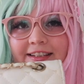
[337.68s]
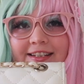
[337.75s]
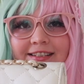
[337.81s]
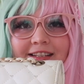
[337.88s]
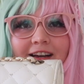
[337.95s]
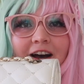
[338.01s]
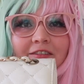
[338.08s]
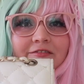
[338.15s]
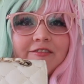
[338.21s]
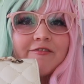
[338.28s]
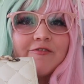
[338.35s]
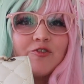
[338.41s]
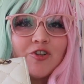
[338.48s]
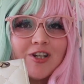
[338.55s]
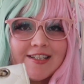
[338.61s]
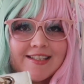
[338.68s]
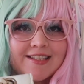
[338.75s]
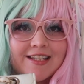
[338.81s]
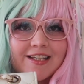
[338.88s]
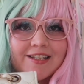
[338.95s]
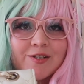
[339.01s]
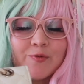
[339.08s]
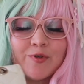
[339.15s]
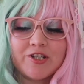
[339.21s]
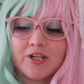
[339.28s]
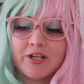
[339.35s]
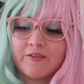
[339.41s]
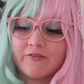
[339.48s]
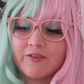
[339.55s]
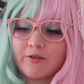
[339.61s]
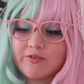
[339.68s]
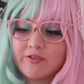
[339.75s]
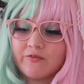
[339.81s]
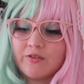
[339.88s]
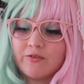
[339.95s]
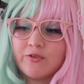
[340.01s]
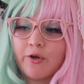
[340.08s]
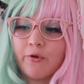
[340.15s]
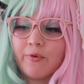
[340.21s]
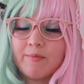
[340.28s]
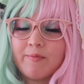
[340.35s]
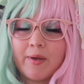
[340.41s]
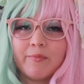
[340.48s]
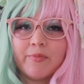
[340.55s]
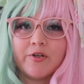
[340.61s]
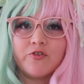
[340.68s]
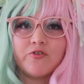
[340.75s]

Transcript: this off of DressLink, which if those of you don't remember,